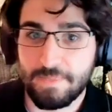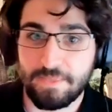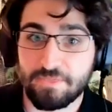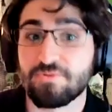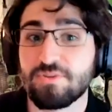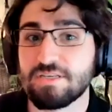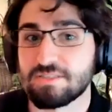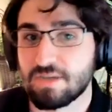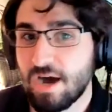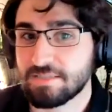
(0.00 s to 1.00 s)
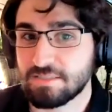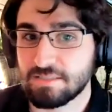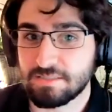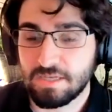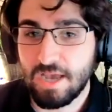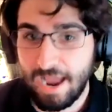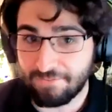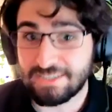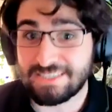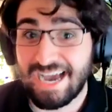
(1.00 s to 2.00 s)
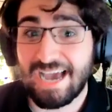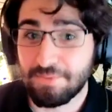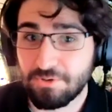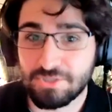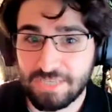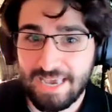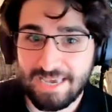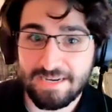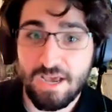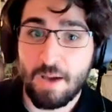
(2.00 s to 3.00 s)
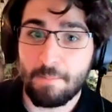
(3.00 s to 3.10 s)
and through these causes, every time you scan,